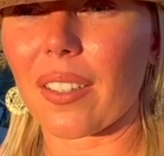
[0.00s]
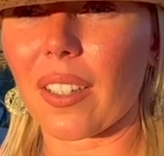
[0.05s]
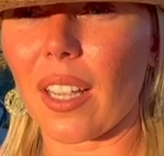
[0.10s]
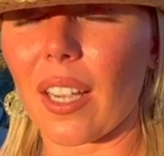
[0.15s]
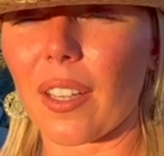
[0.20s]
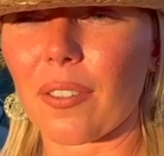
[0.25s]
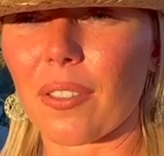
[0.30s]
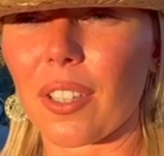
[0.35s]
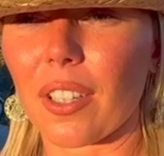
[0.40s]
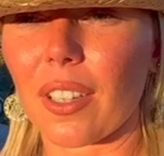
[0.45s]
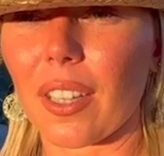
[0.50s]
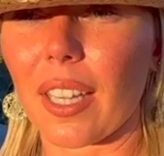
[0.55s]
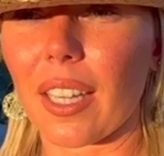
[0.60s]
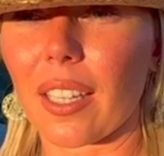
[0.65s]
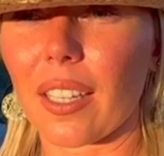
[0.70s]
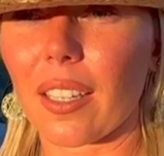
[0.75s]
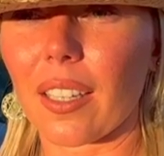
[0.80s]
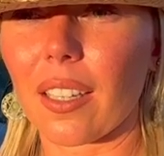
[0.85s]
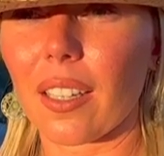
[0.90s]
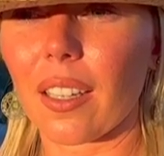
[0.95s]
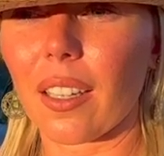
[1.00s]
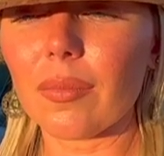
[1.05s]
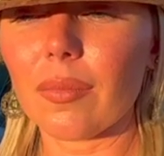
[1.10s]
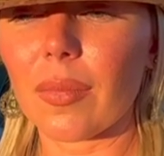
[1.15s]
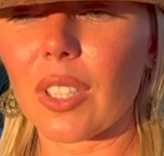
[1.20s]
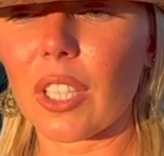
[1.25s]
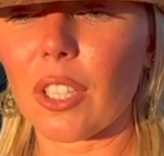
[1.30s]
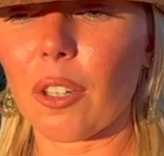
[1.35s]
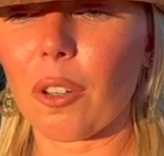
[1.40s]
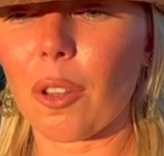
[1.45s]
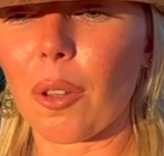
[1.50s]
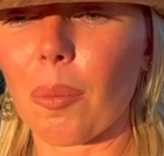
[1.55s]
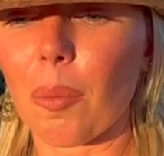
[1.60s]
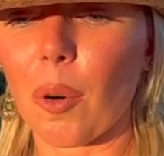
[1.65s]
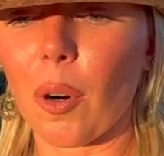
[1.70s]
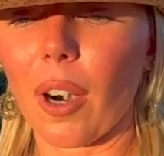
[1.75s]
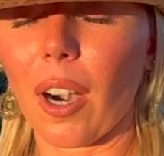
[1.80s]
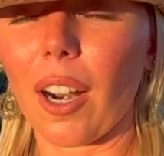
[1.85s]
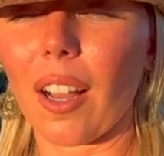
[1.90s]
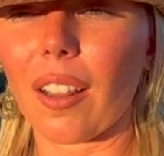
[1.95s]
I feel like you know, the
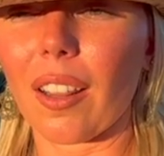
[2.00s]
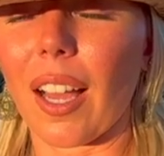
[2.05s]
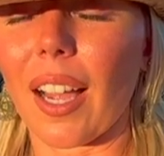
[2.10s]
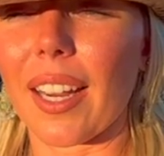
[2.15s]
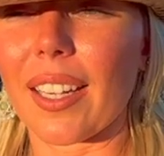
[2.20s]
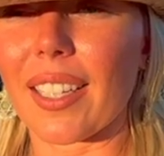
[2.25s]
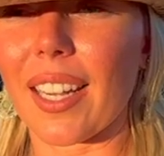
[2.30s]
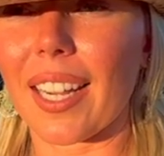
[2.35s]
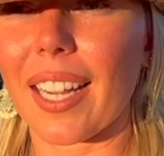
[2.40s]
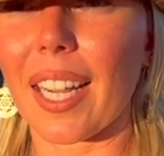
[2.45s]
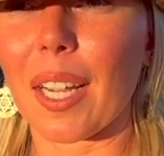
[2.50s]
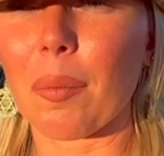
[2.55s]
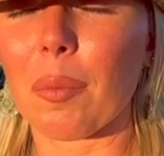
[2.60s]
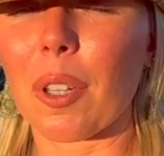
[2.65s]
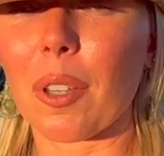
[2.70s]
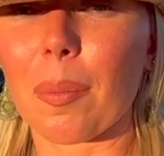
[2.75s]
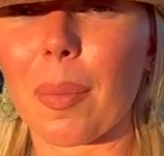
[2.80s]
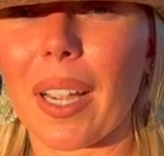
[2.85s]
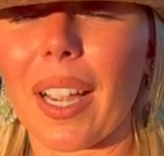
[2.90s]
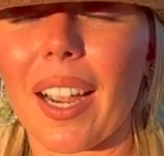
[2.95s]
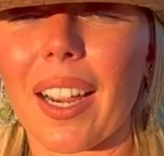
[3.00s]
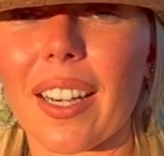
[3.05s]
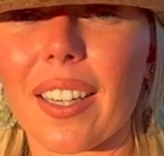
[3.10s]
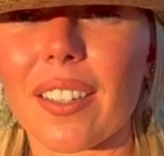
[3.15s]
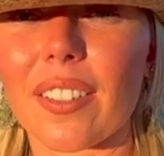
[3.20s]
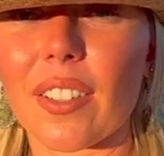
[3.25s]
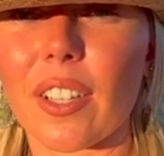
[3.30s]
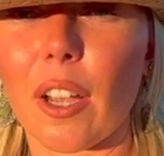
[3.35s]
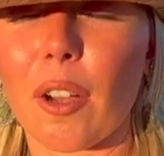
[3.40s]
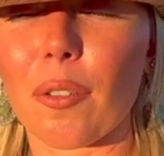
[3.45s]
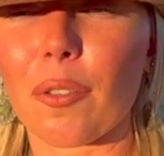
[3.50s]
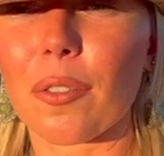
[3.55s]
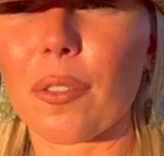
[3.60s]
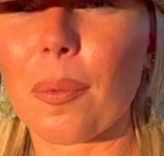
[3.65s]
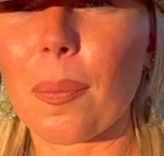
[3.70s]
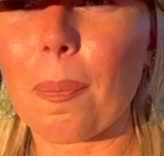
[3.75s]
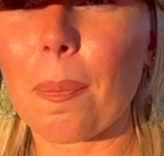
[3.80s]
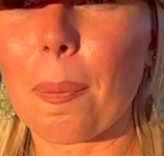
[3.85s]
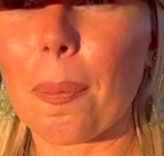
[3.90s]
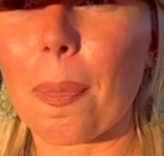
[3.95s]
more aligned I am with my higher self,
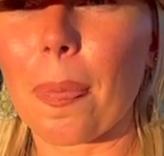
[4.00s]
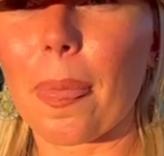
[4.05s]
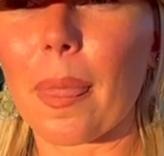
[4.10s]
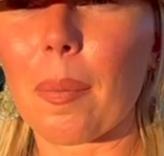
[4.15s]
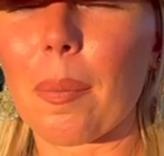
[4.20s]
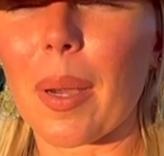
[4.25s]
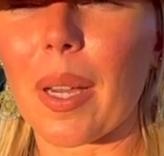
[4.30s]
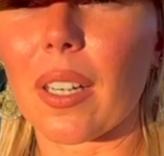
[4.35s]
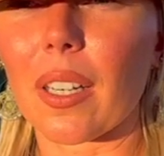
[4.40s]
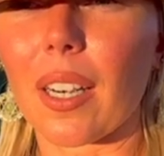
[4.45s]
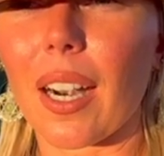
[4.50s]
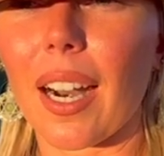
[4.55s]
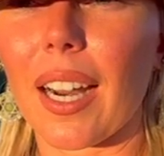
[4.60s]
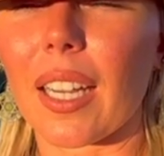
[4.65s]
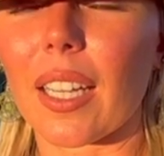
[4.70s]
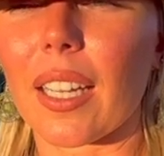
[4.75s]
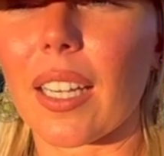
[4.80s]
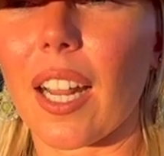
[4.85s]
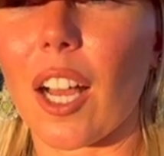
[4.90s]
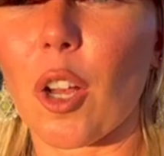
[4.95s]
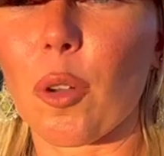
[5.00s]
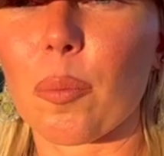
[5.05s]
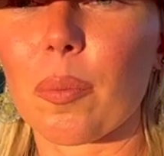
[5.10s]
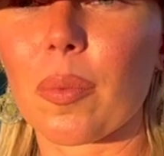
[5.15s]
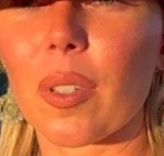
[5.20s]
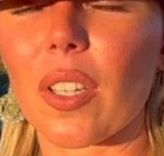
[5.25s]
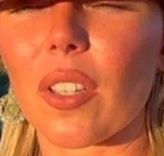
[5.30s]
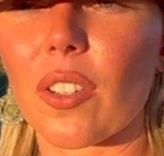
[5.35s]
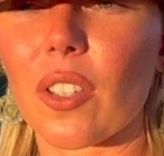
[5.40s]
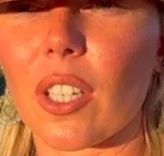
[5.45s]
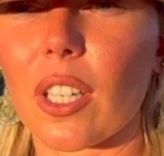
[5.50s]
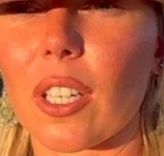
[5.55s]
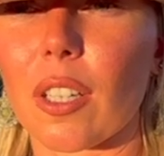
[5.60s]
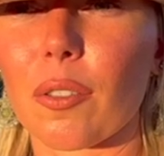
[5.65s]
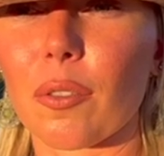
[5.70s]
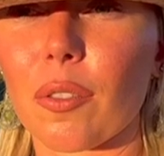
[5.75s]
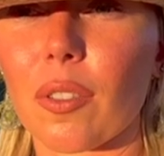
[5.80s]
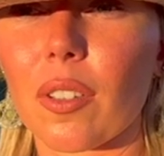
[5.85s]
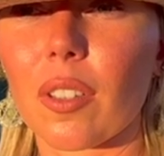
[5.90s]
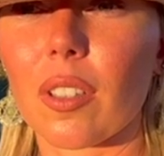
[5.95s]
the better I can help to
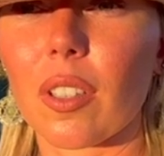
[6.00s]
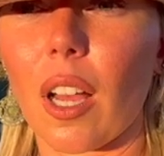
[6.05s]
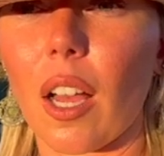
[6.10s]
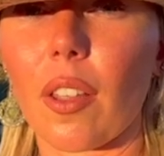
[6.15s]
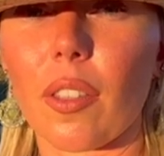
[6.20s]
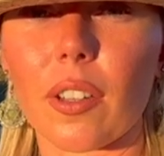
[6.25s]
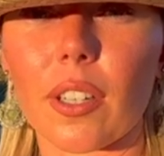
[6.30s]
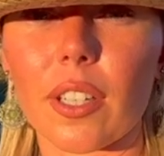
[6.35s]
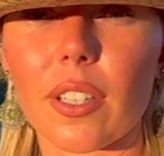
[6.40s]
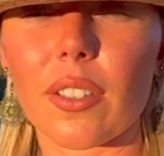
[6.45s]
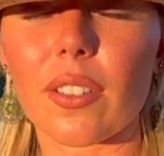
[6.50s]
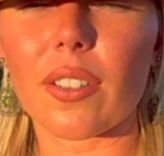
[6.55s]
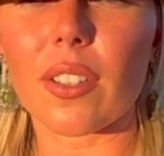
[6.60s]
serve others.